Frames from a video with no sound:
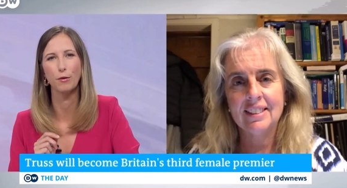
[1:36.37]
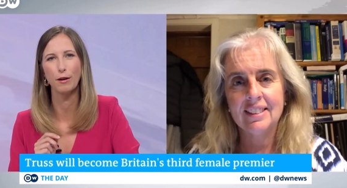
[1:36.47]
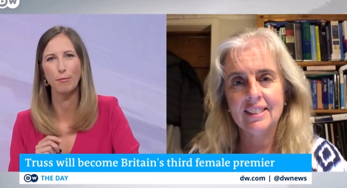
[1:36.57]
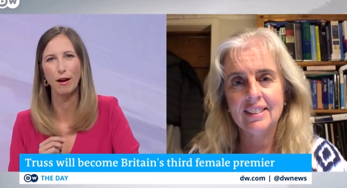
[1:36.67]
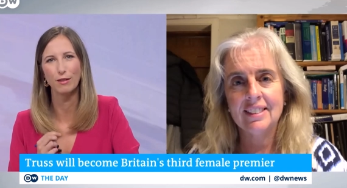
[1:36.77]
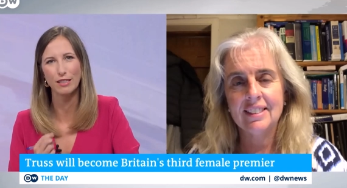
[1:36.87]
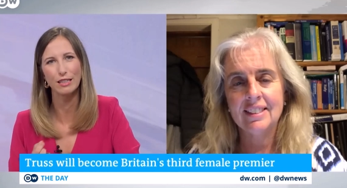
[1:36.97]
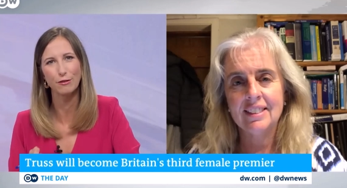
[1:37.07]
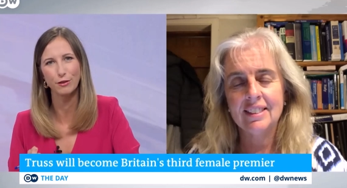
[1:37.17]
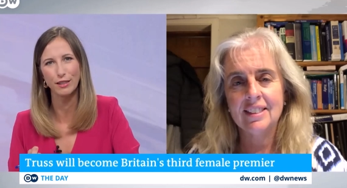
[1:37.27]
Speaker 1: about
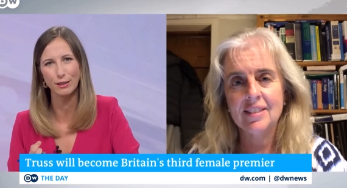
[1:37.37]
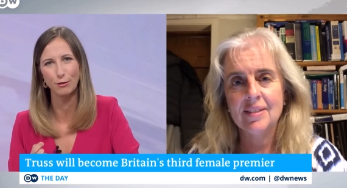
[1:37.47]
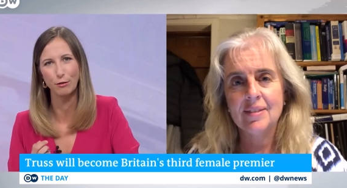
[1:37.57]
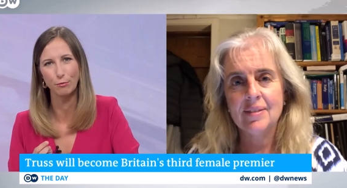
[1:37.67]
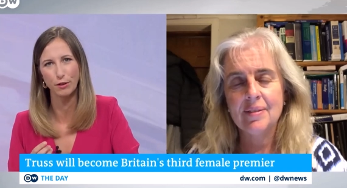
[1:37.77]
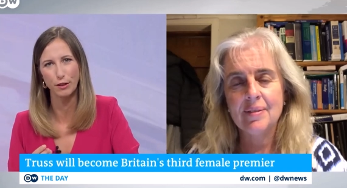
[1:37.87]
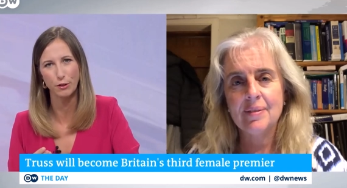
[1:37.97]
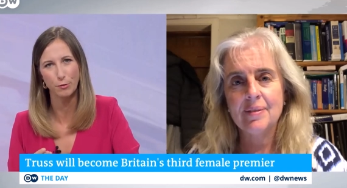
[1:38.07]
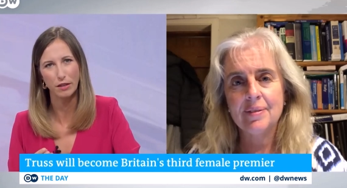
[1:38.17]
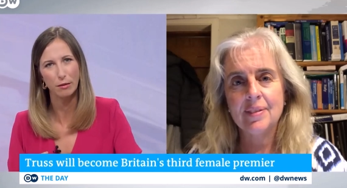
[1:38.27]
delivering to the
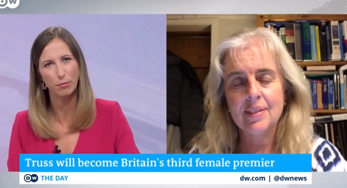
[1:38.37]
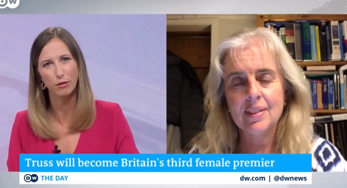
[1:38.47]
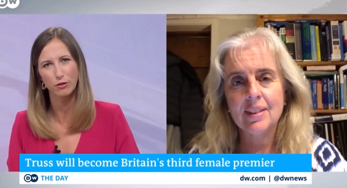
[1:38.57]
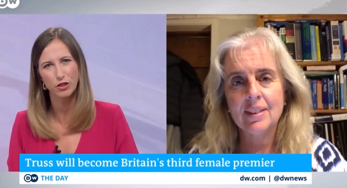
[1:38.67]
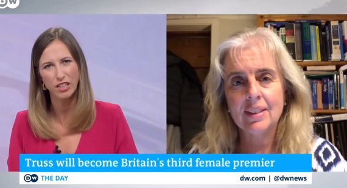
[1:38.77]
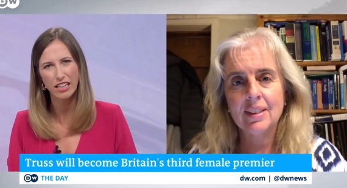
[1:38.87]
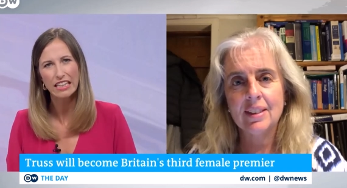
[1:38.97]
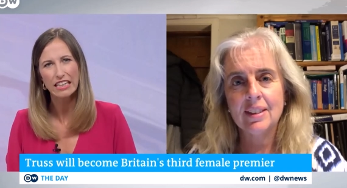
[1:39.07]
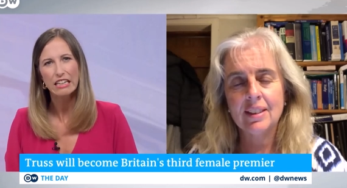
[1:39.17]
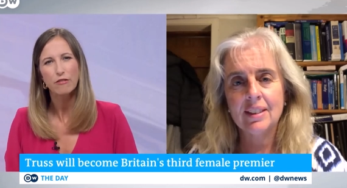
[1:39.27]
British people. She
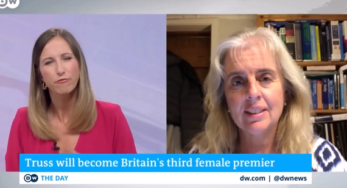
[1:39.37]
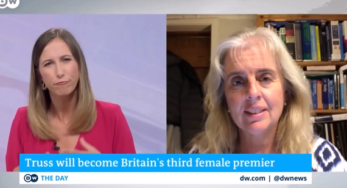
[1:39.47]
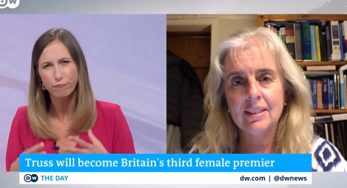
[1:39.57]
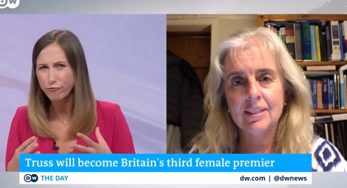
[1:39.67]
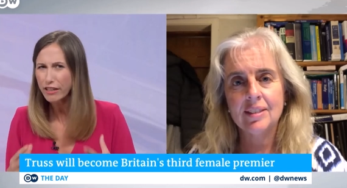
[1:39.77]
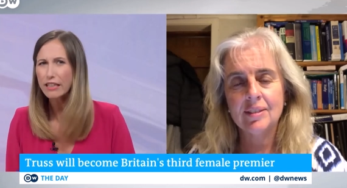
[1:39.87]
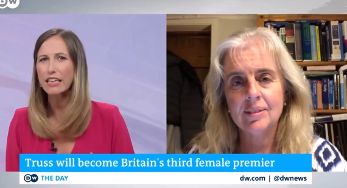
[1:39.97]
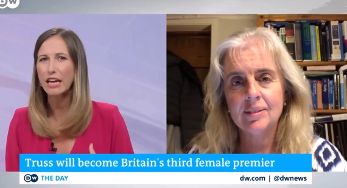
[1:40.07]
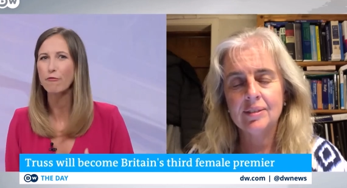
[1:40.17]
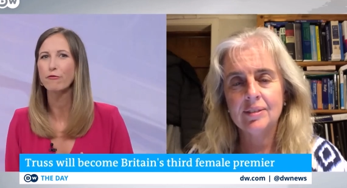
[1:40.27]

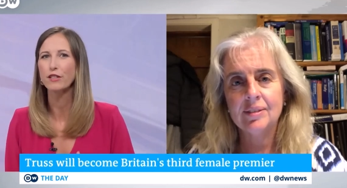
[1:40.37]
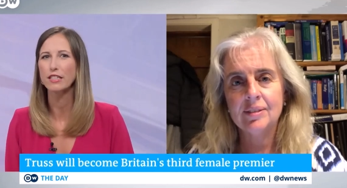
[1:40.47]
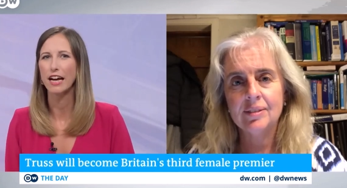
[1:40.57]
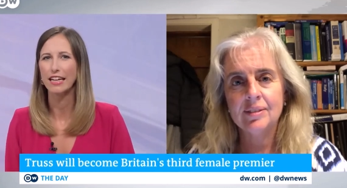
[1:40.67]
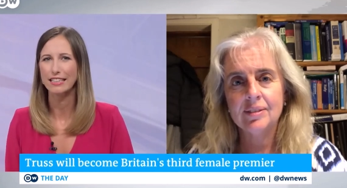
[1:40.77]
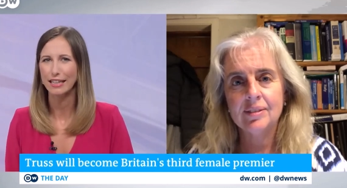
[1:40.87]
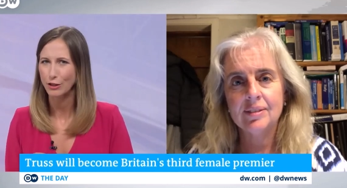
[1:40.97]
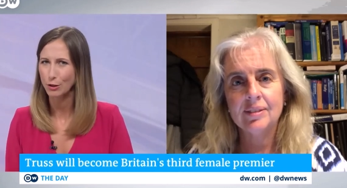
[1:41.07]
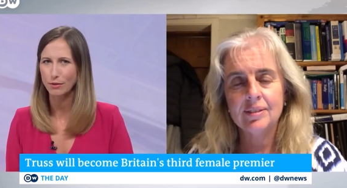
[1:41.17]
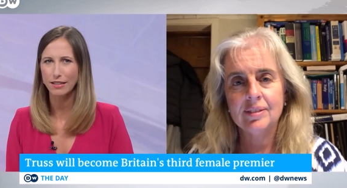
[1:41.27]
really emphasized that
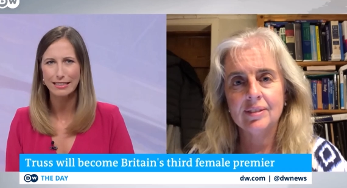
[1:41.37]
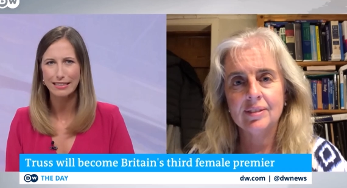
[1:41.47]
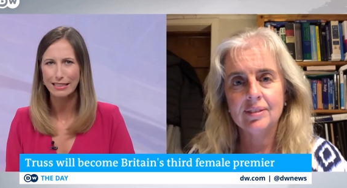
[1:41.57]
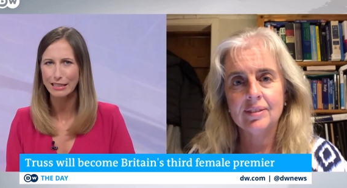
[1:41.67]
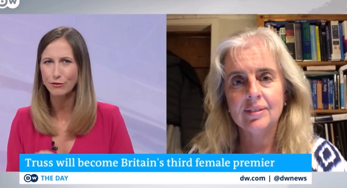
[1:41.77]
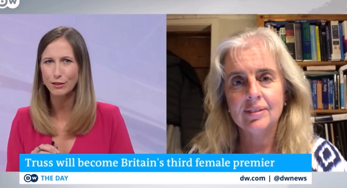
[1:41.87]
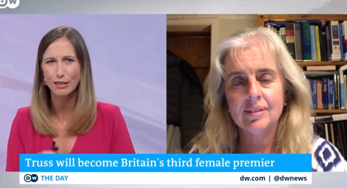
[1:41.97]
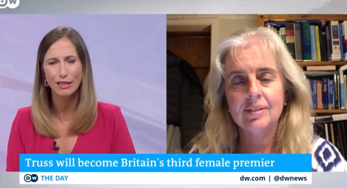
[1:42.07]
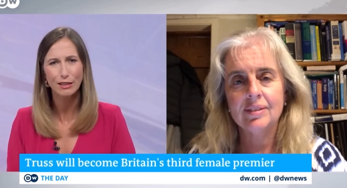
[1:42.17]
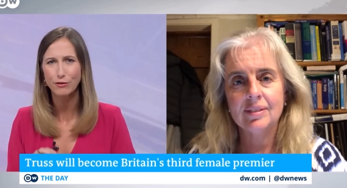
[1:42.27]
she was going to deliver,
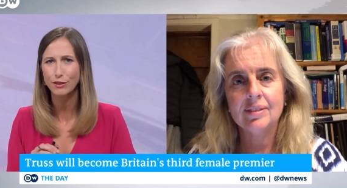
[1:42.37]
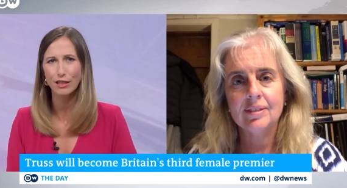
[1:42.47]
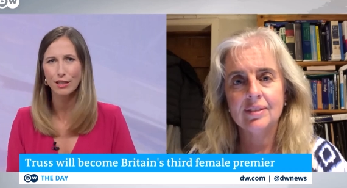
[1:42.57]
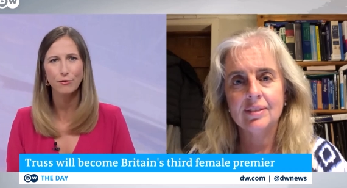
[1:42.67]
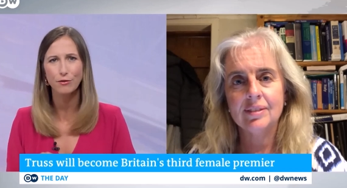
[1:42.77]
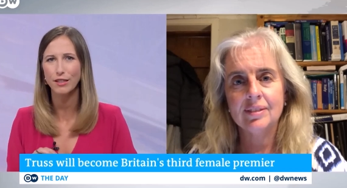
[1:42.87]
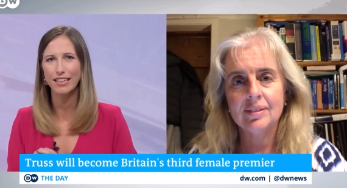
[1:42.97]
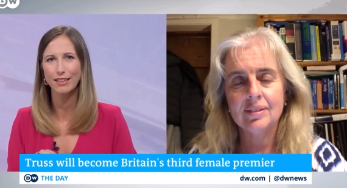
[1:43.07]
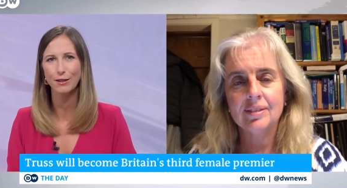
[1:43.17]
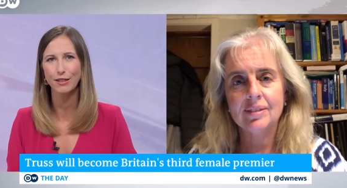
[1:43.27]
deliver, deliver
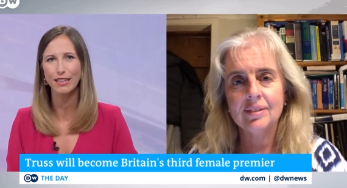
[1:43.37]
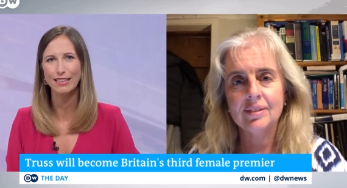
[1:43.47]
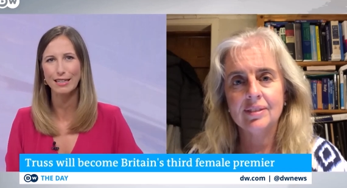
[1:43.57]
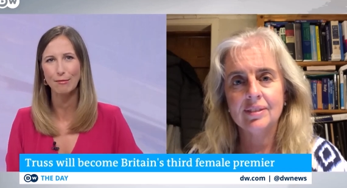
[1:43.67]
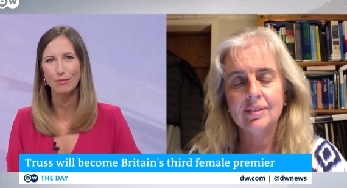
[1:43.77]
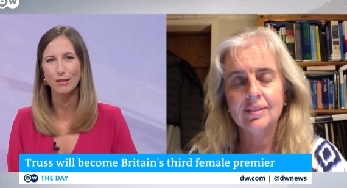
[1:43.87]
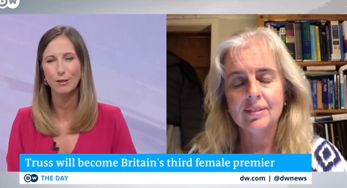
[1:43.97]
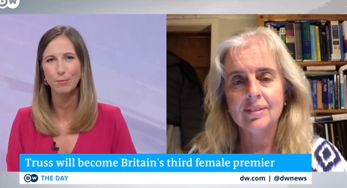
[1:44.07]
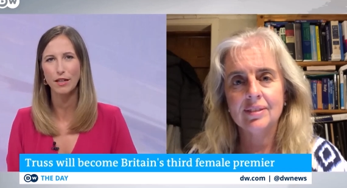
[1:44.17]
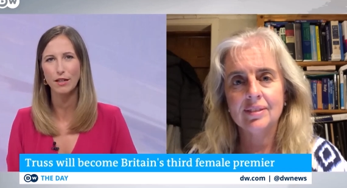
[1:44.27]
in her acceptance
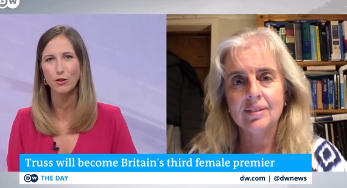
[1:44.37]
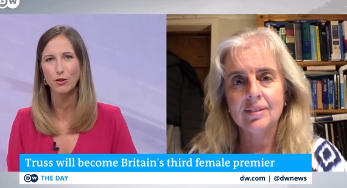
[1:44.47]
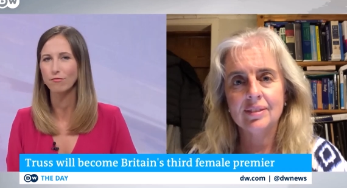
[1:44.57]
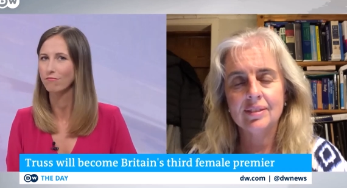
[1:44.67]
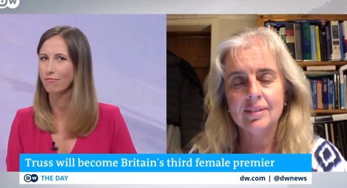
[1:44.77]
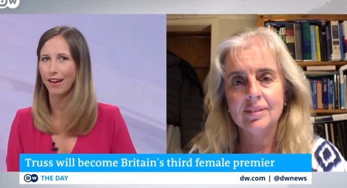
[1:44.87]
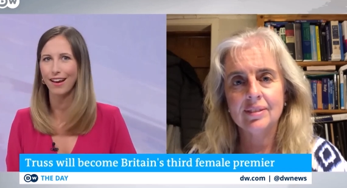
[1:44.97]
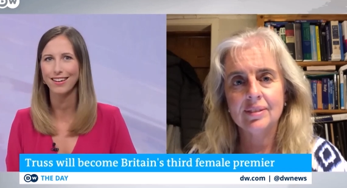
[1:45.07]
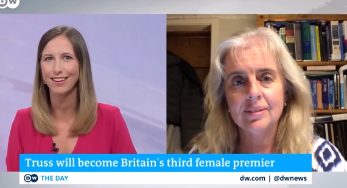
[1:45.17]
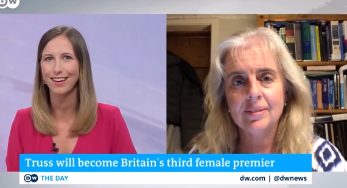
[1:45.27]
speech.
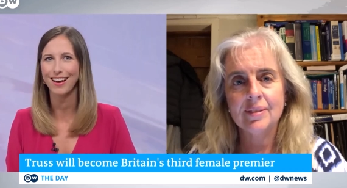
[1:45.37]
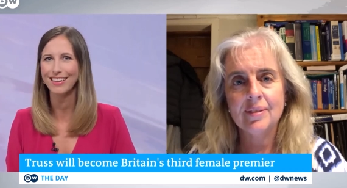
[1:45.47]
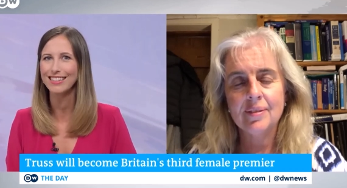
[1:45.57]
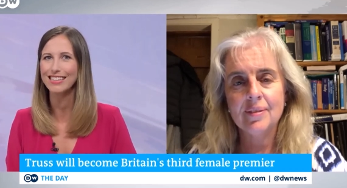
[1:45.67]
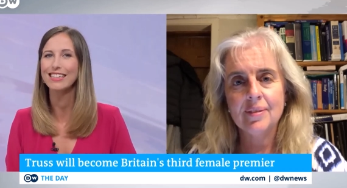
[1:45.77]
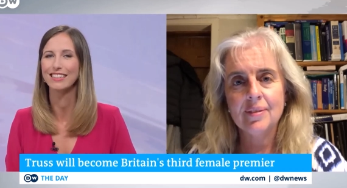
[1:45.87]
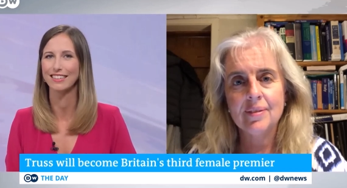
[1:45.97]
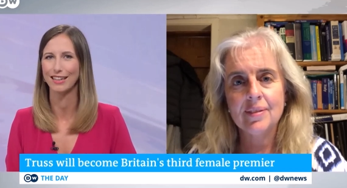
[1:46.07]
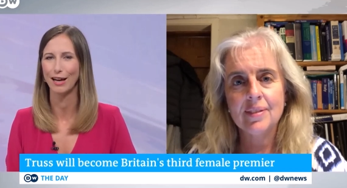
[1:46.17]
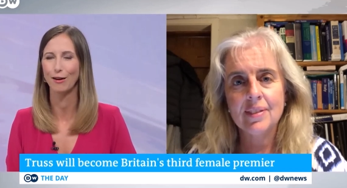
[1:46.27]
Any idea
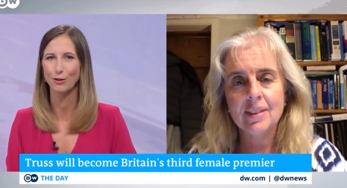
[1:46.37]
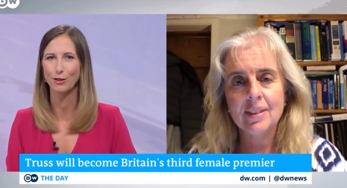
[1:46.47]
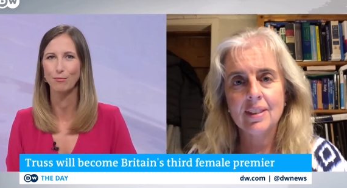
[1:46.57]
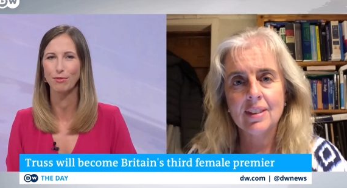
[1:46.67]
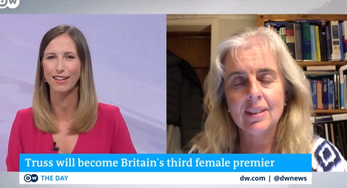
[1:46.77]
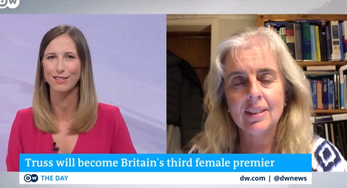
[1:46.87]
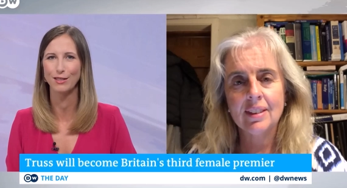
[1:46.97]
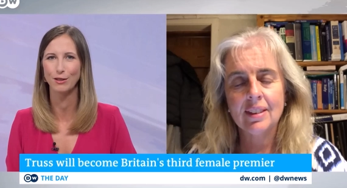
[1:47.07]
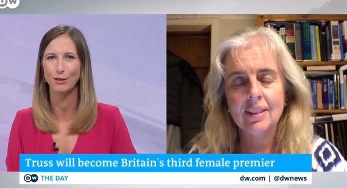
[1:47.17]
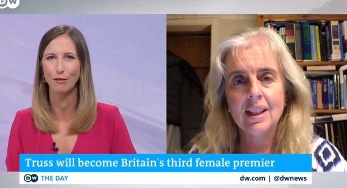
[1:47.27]
how she plans
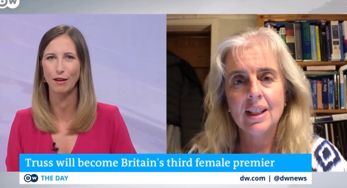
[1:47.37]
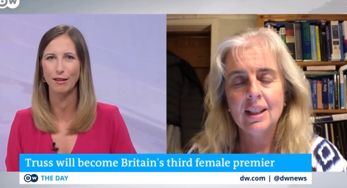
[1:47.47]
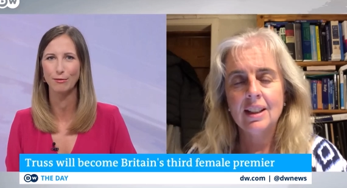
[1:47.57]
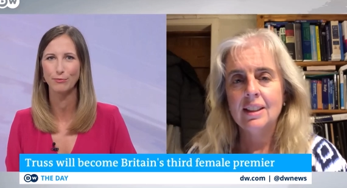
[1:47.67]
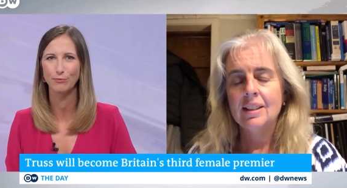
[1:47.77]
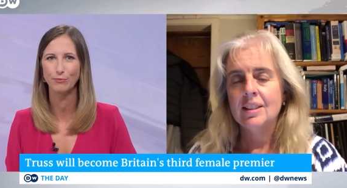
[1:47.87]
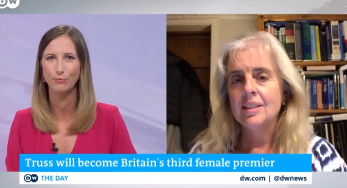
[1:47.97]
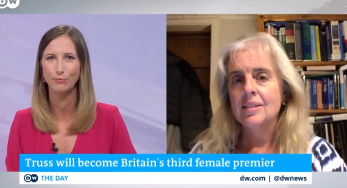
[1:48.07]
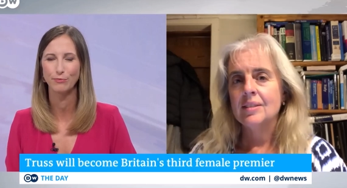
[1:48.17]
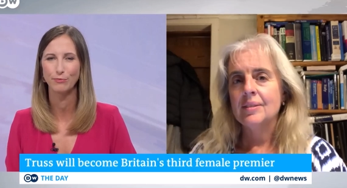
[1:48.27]
to do that?
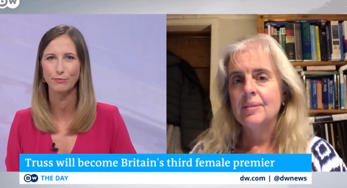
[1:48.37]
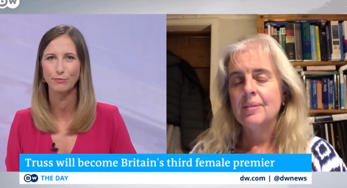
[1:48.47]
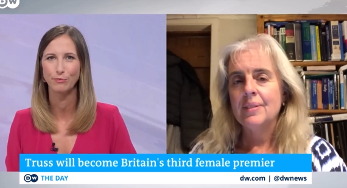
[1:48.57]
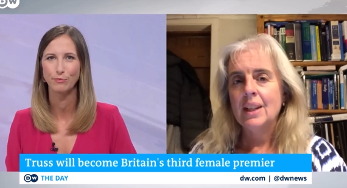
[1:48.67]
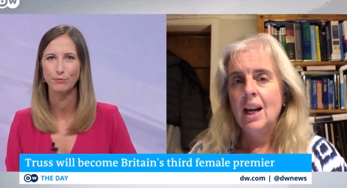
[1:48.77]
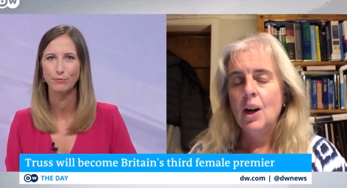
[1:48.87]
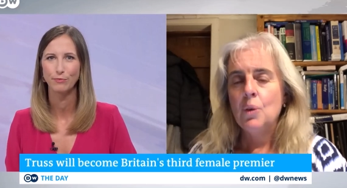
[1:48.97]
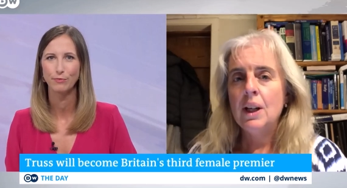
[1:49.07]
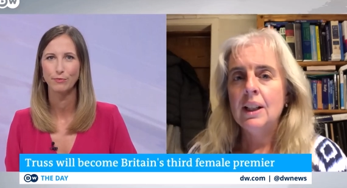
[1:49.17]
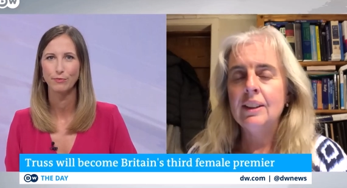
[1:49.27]

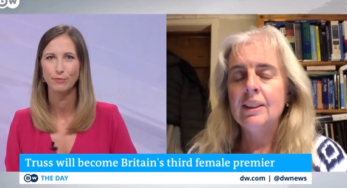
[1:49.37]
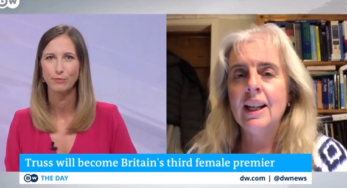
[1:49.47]
Speaker 2: Well,